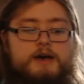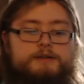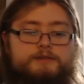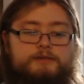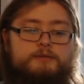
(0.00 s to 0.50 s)

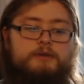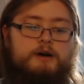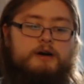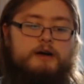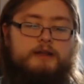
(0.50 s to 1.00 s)
So
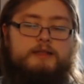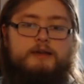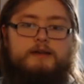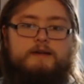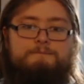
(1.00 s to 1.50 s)
I
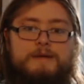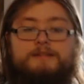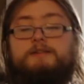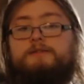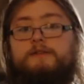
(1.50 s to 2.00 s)
think my
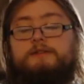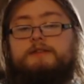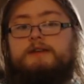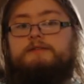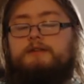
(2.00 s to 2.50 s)
least favorite thing,